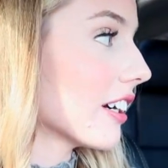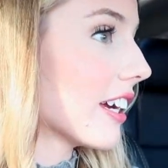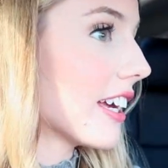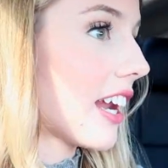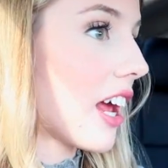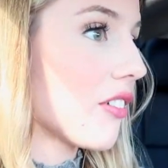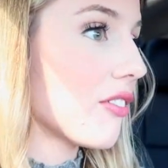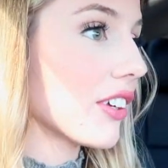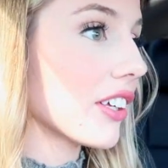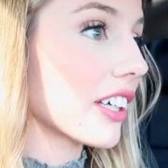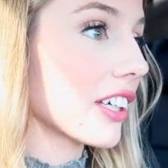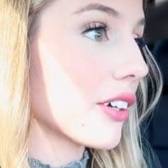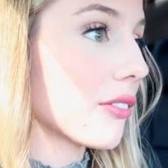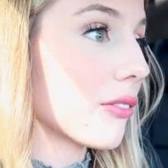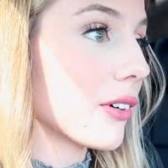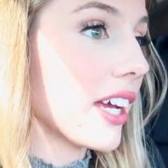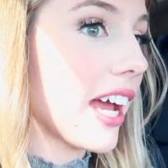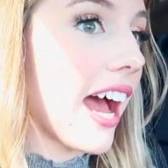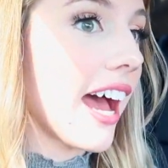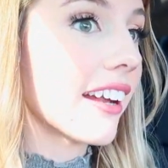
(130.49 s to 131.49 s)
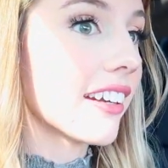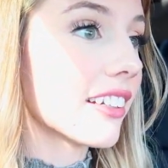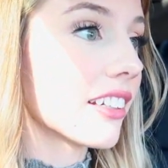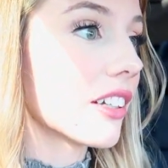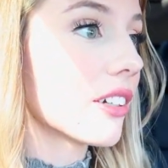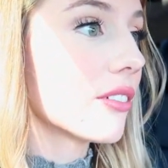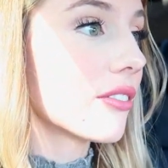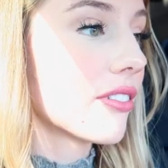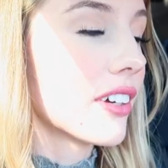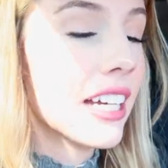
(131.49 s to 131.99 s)
And I feel like if we hadn't
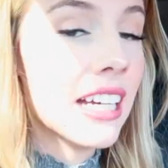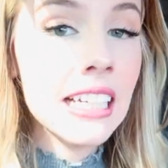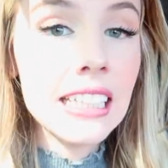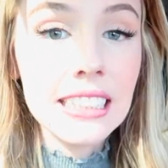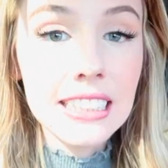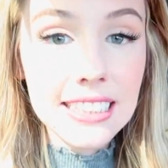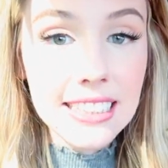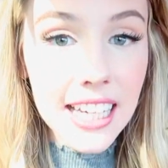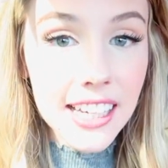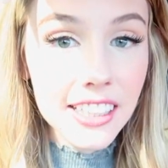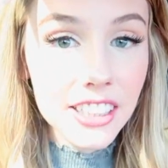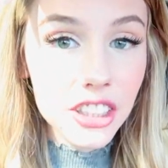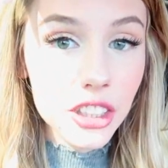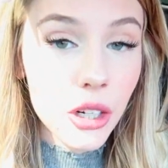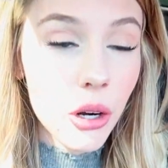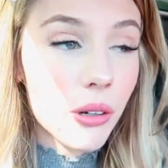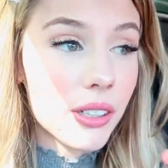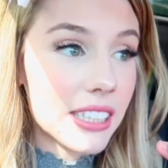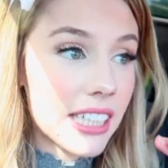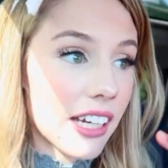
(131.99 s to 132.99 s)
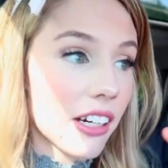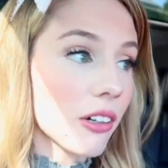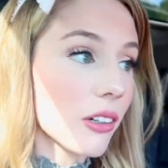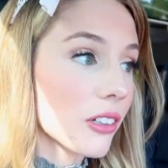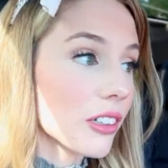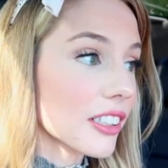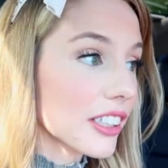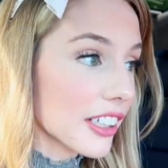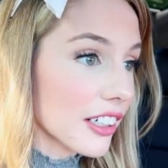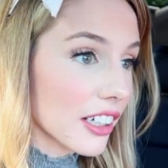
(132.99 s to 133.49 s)
have decided to go a day
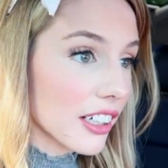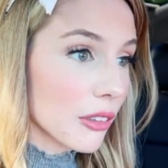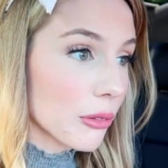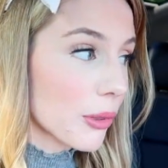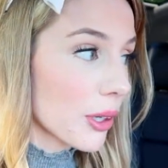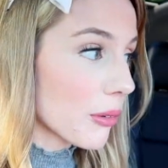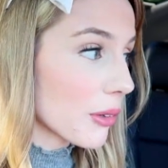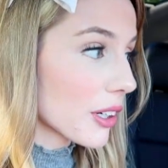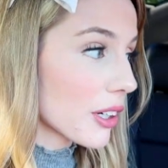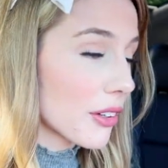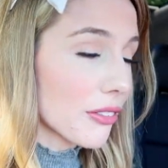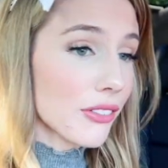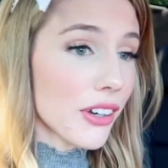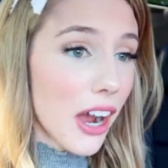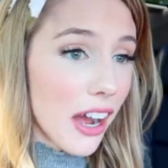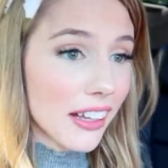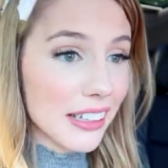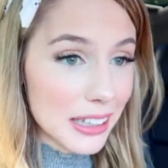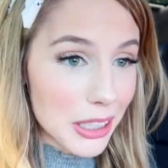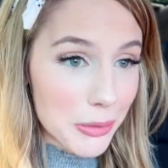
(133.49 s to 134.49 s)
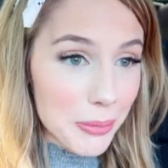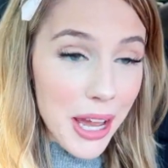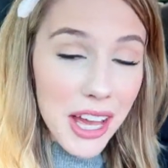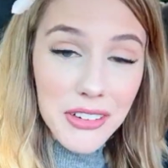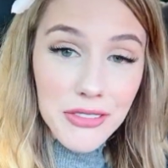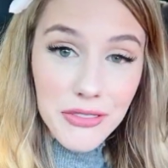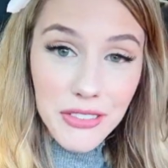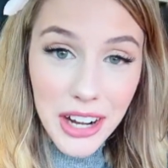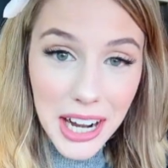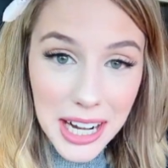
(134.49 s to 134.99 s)
earlier, we wouldn't have gotten the
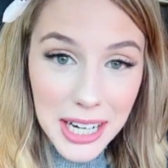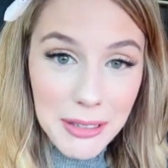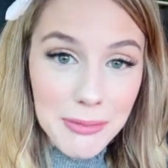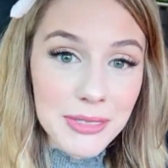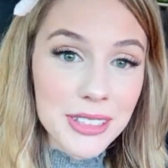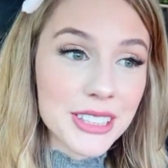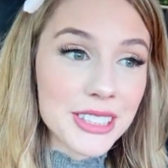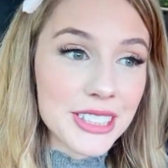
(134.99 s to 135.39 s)
bed frame.